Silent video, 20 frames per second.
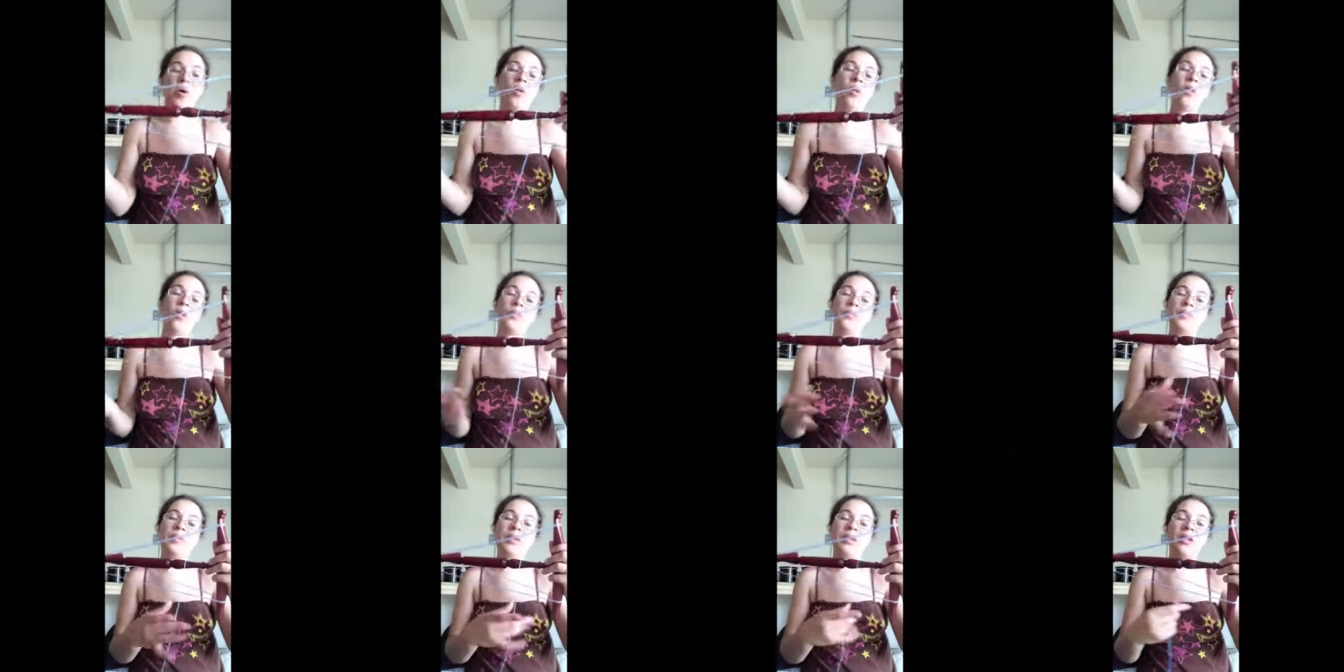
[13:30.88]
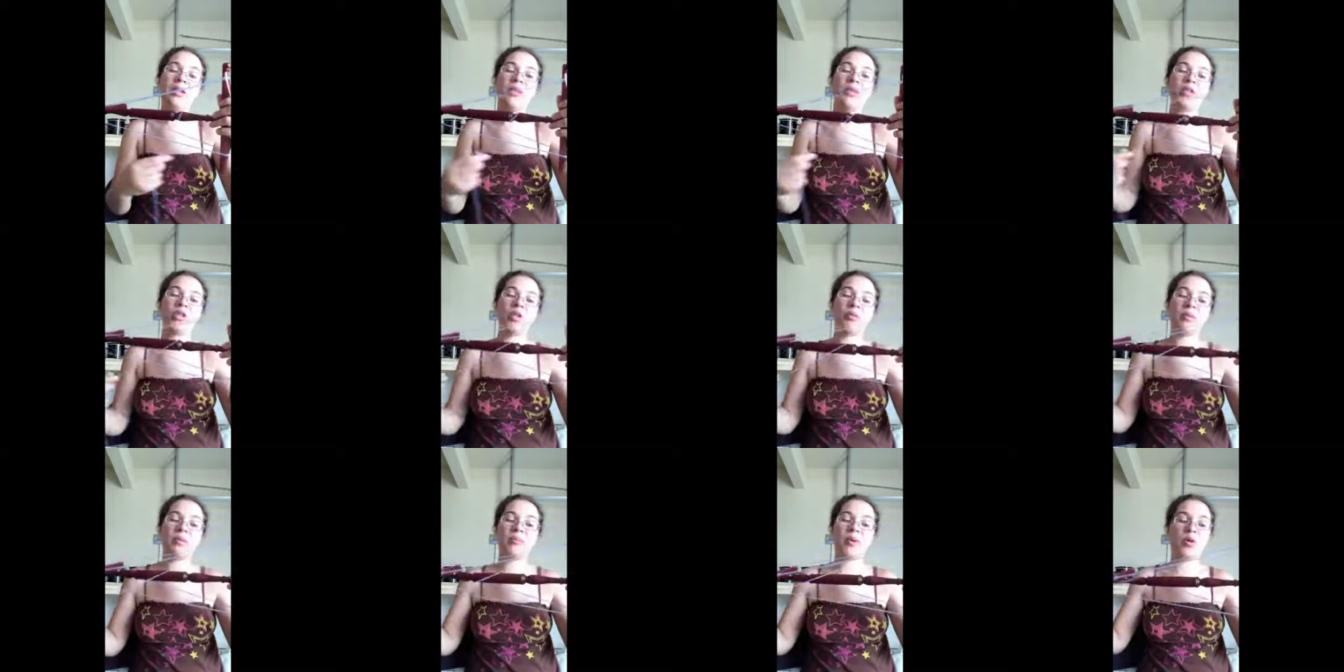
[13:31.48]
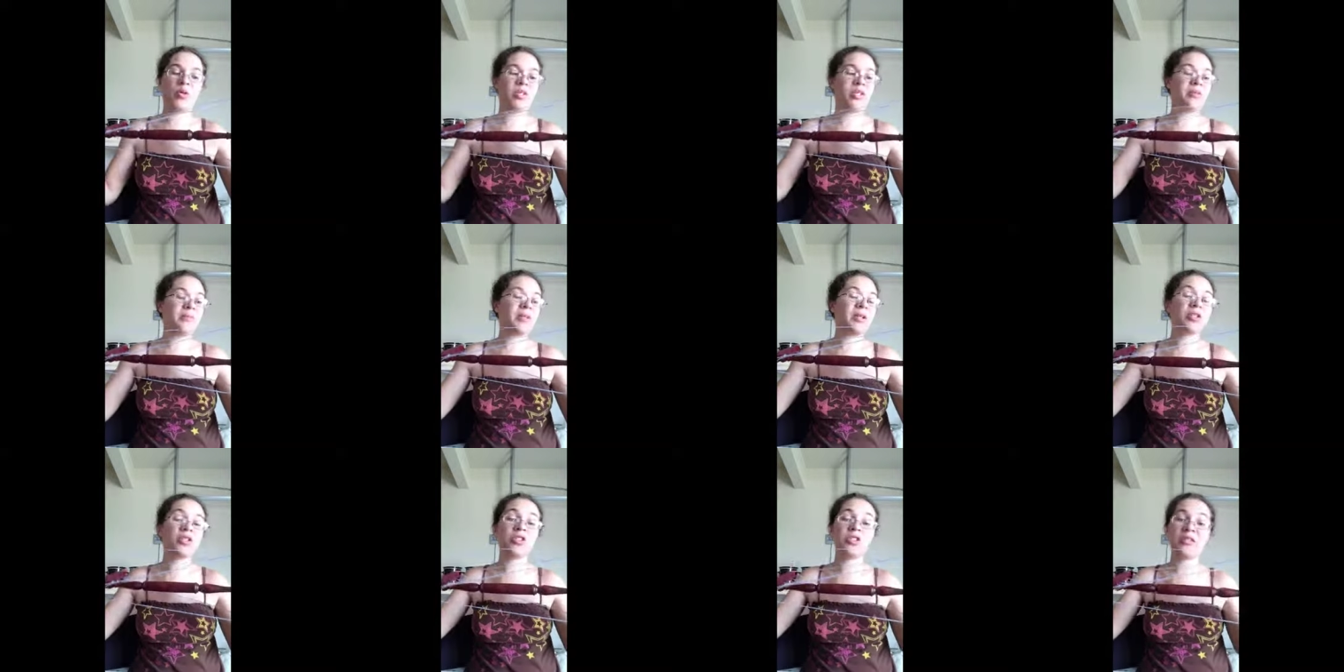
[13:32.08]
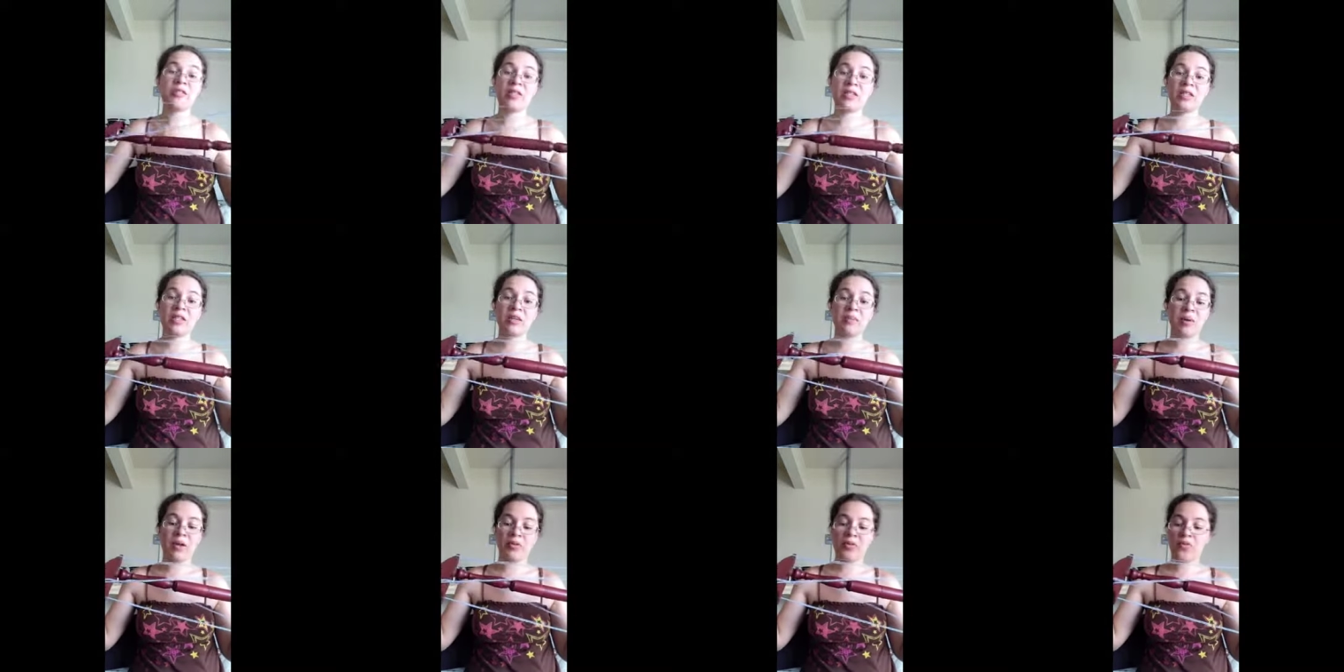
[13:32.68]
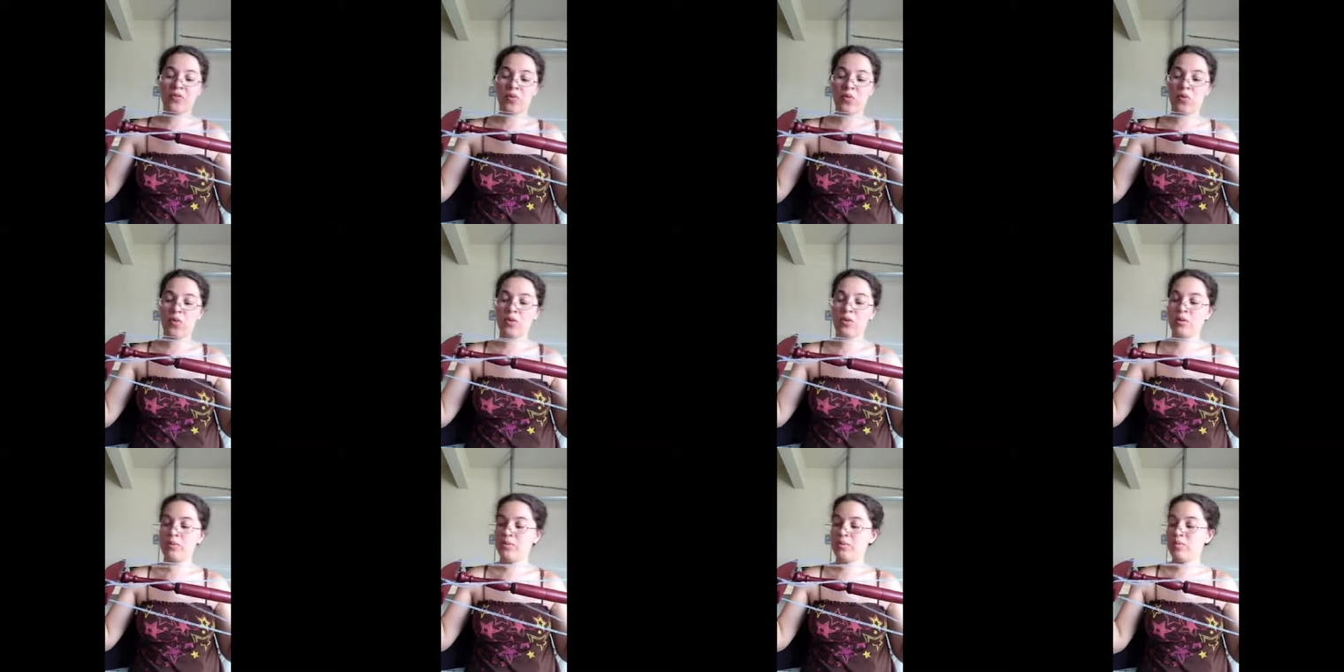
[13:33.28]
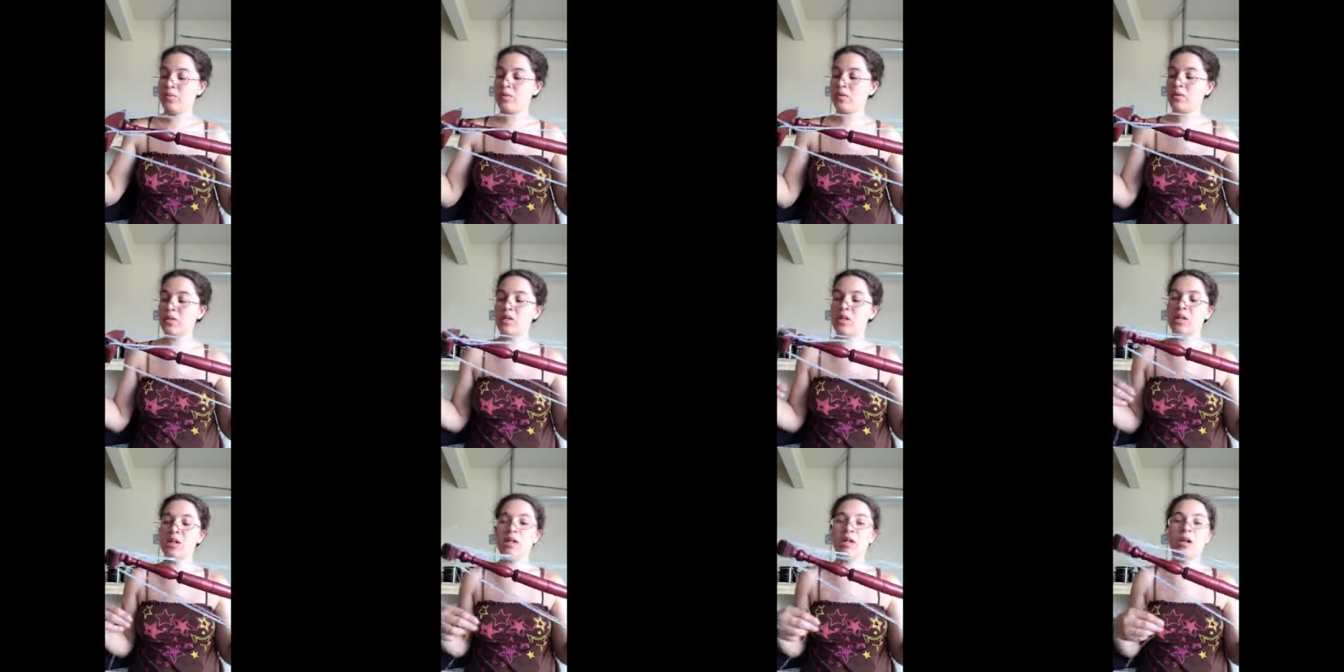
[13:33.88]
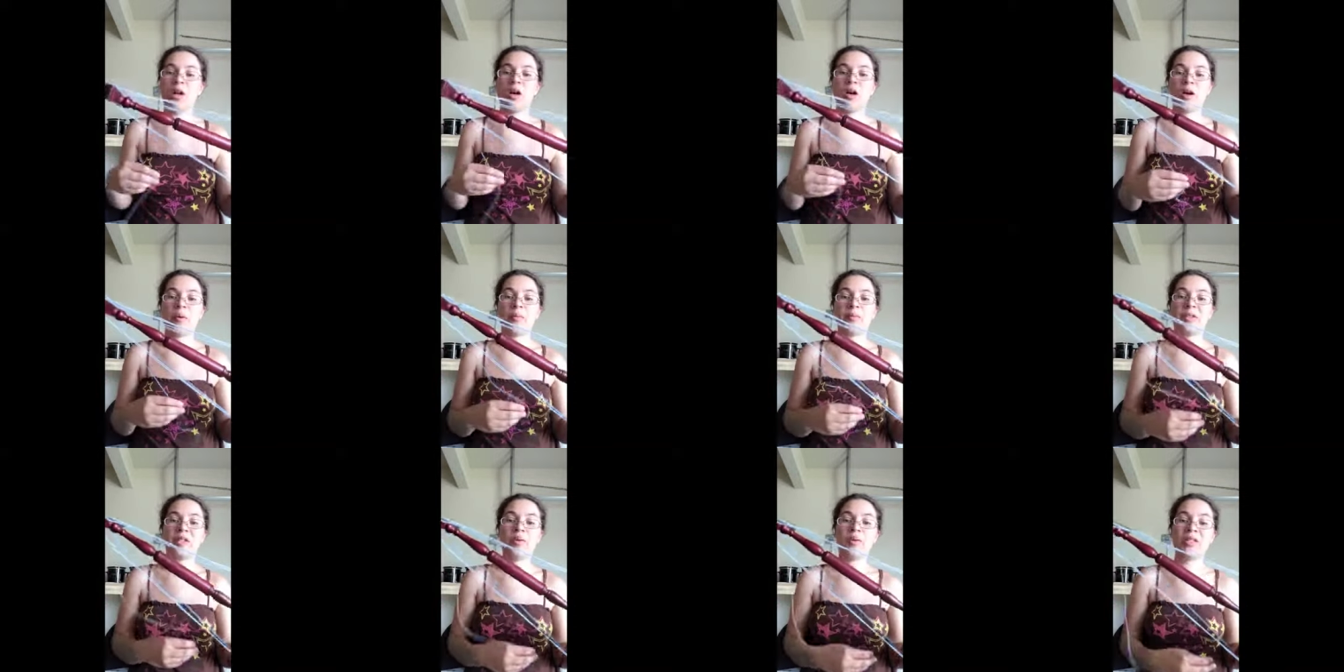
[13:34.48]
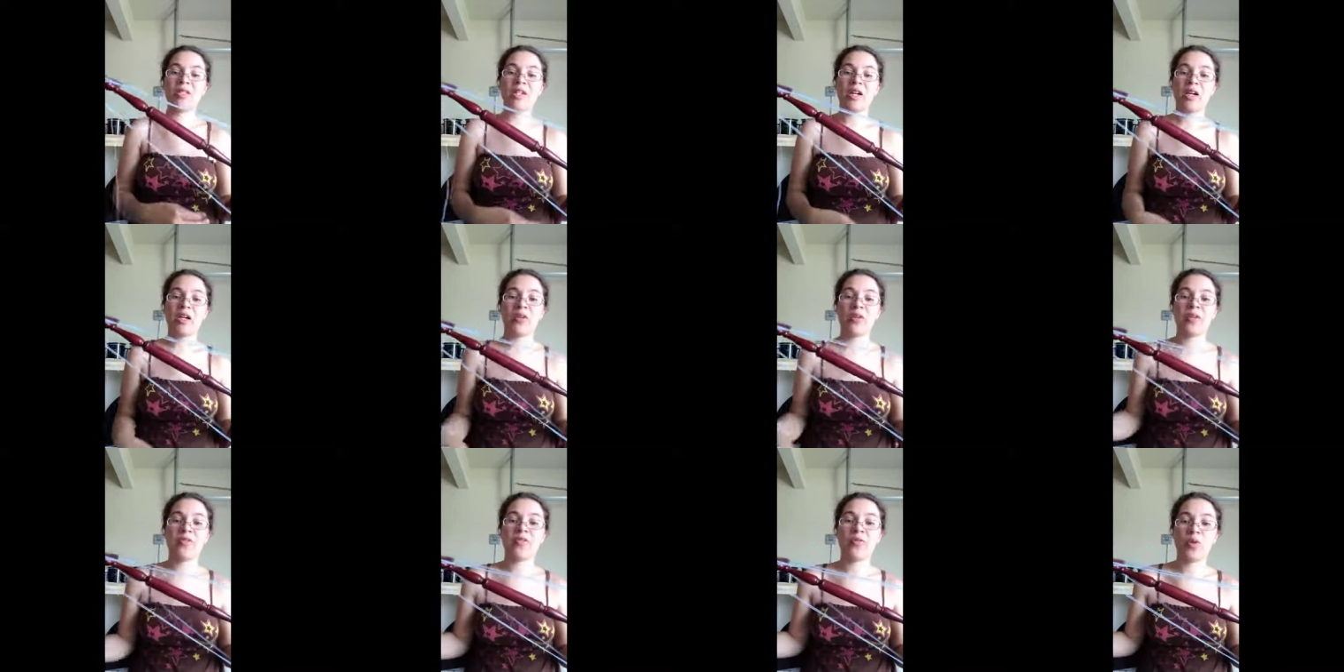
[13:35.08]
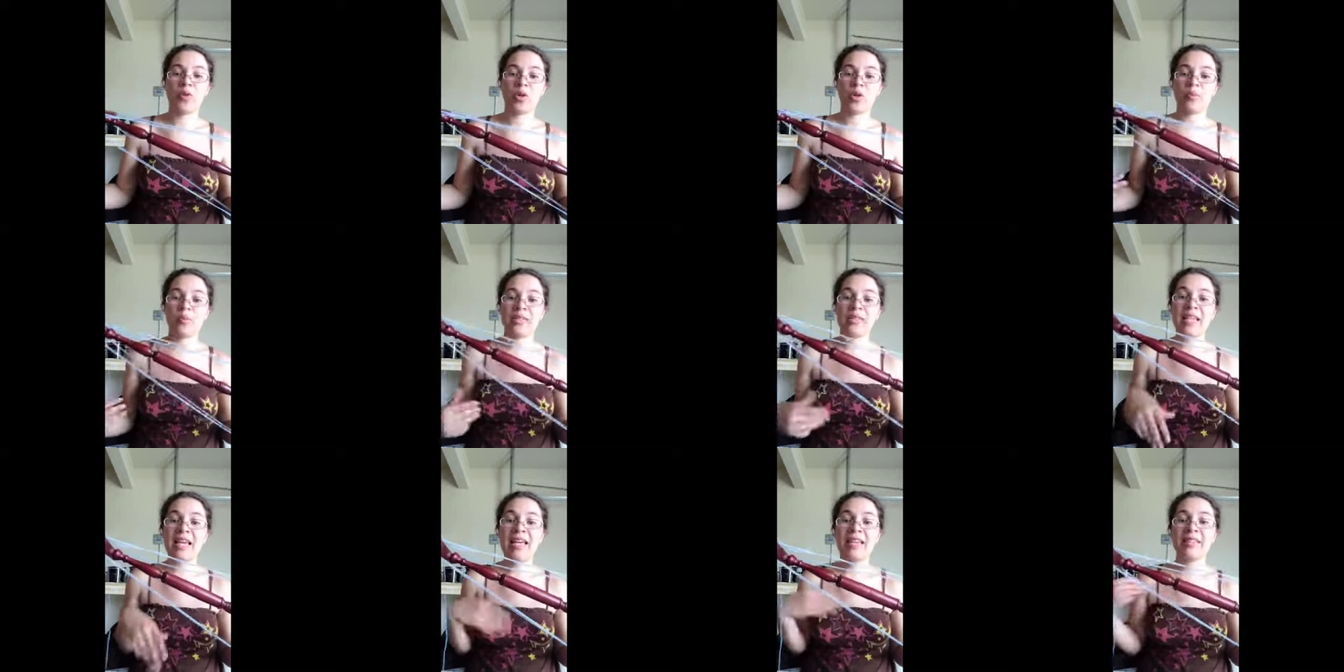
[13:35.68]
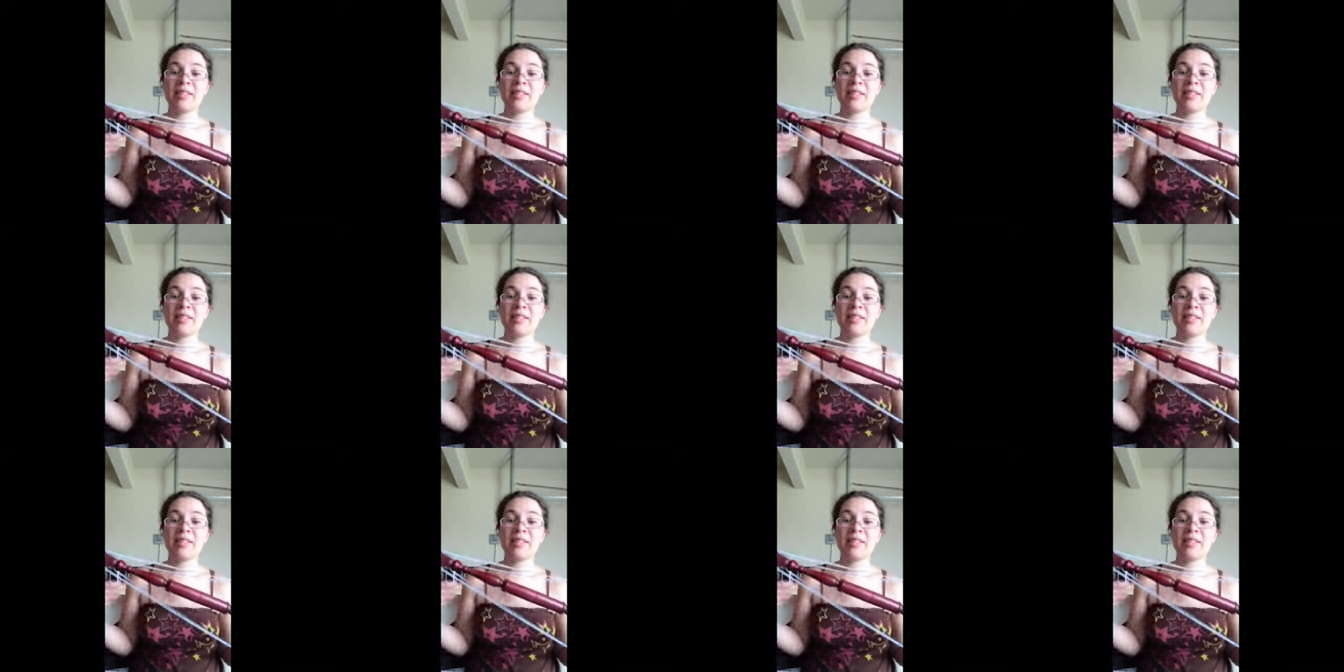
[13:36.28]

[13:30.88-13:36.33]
hoping to be posting pictures of this in my forums, the Knitwhim Diary forums.